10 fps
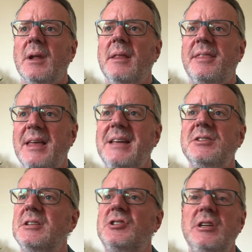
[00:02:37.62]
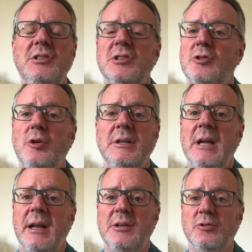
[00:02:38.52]
things that she just could
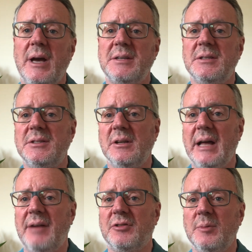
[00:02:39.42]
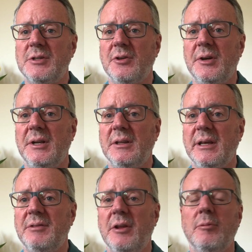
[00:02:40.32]
not address until after maternity
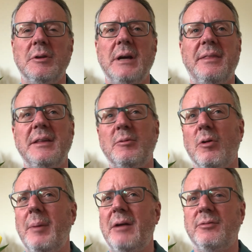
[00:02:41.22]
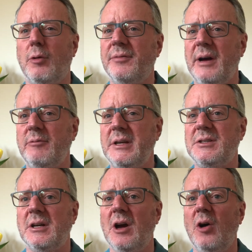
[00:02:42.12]
leave. I think there were about 4 or 5 weeks
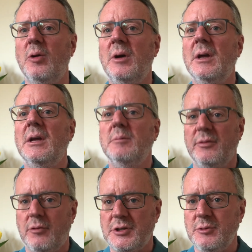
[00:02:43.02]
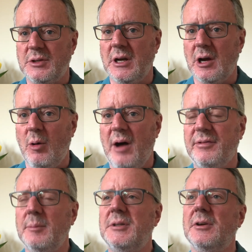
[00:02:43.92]
to go before she was going to go off
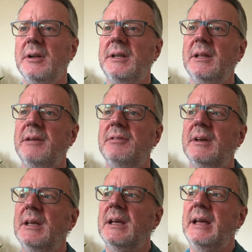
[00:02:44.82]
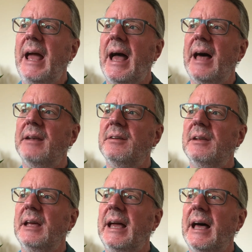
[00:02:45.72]
on maternity leave. And
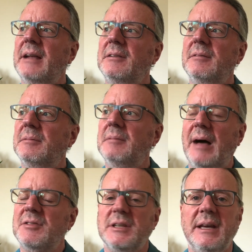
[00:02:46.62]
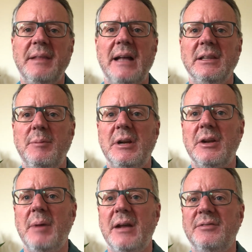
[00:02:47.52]
obviously in that limited
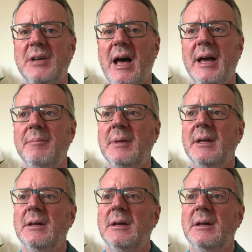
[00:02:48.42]
amount of time,